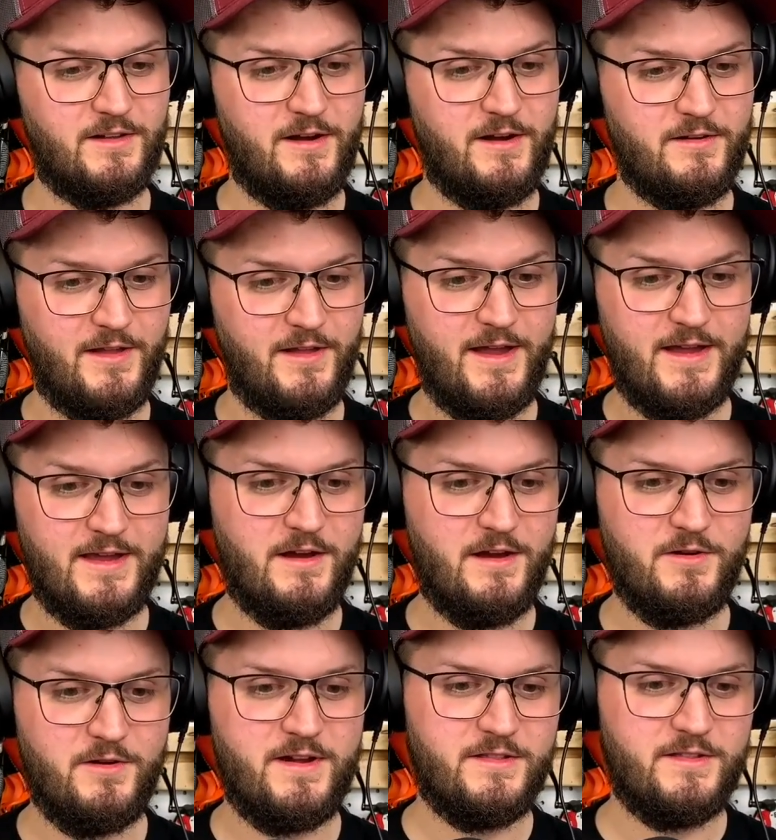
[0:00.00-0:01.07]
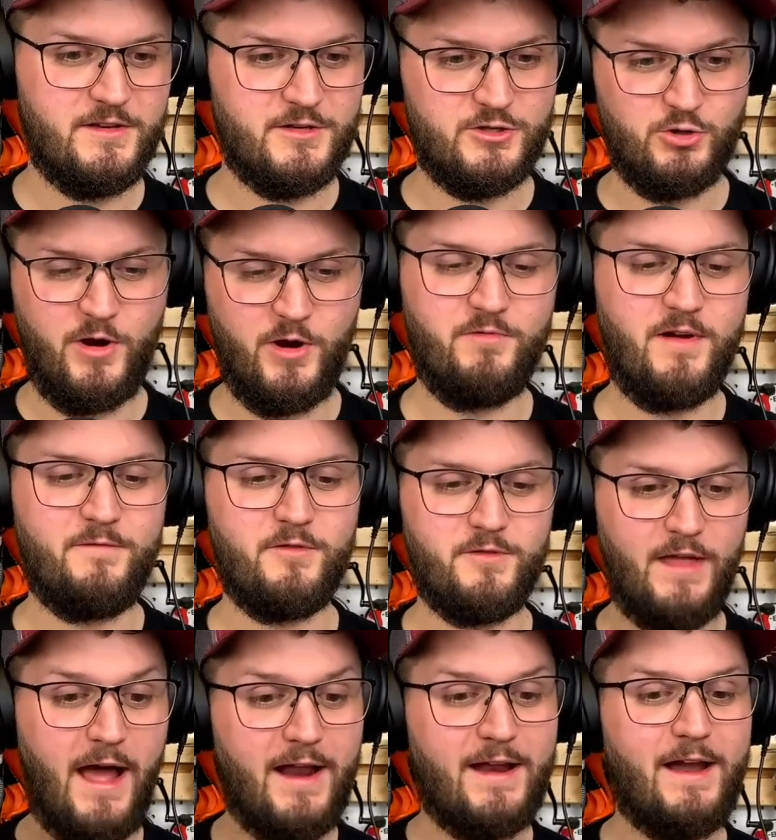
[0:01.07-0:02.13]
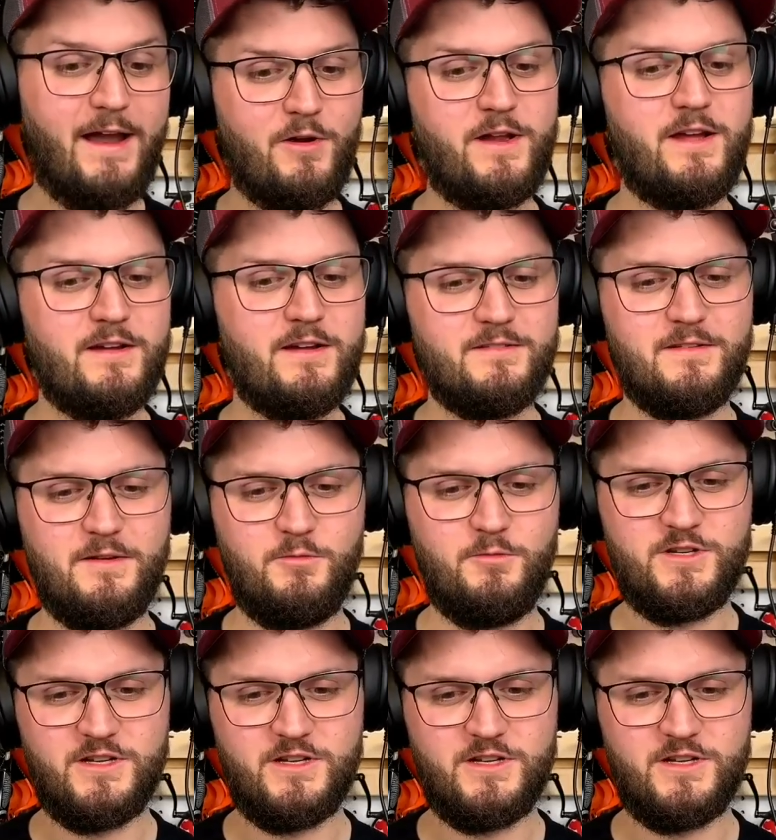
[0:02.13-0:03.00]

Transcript: Clair, Lake Erie, the Detroit River, that area,